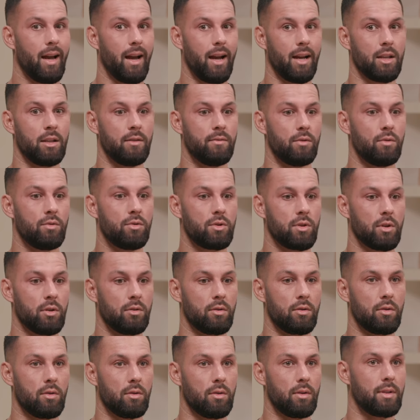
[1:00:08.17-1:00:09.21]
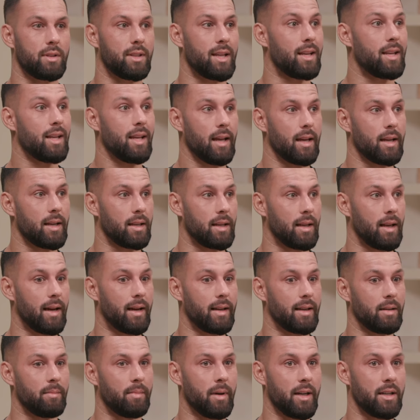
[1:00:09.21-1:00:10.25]
and you've also got dedicated
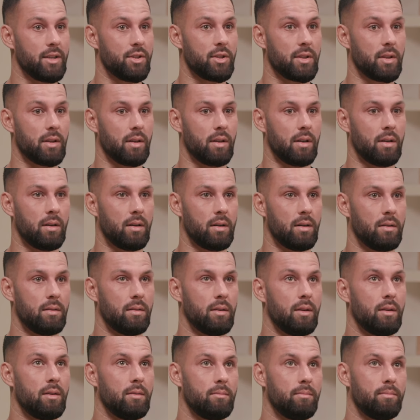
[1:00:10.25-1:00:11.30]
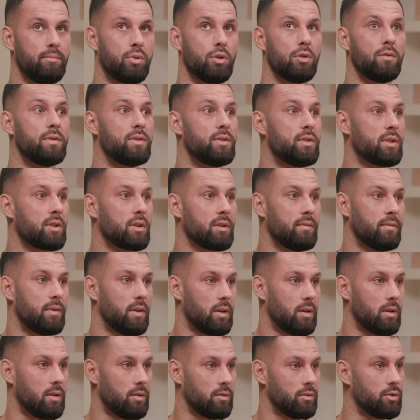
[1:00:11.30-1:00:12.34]
landing pages that are proven to
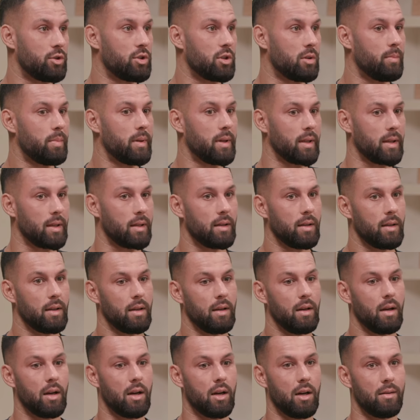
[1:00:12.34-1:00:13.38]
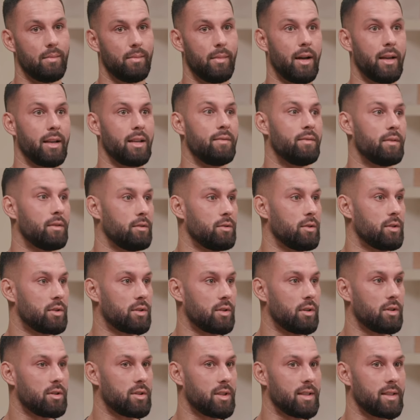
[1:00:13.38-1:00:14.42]
convert on shopping and even on your
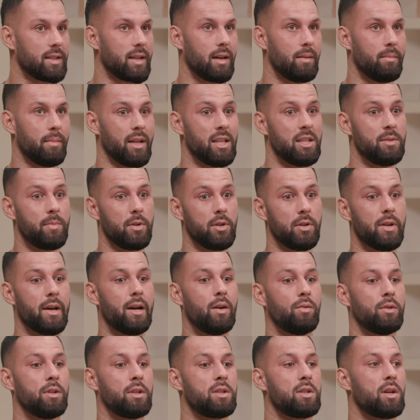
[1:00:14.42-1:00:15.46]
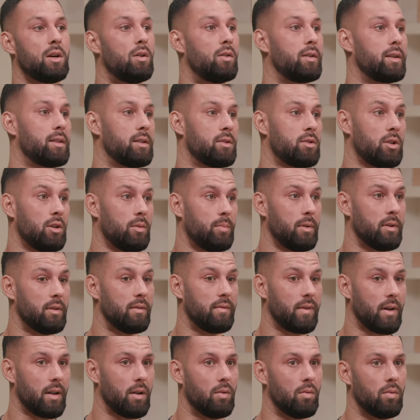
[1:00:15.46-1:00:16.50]
search text campaigns, but you now want to target the top of the
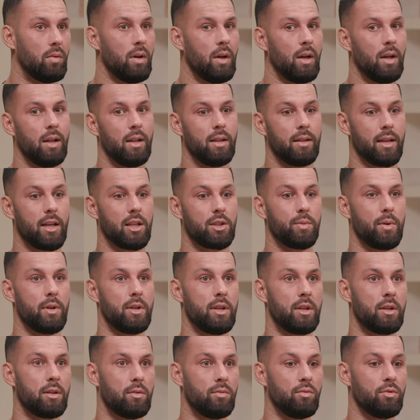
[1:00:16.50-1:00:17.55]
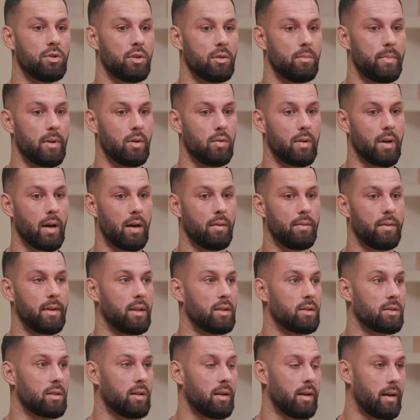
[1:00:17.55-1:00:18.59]
funnel, that's where you can also build out
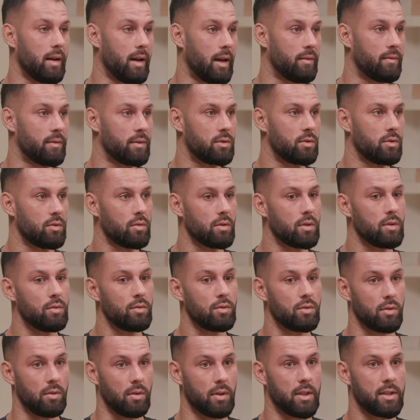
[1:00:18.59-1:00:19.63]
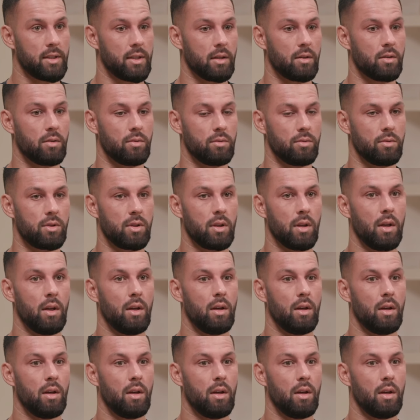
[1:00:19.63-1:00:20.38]
things like advertorials or listicles,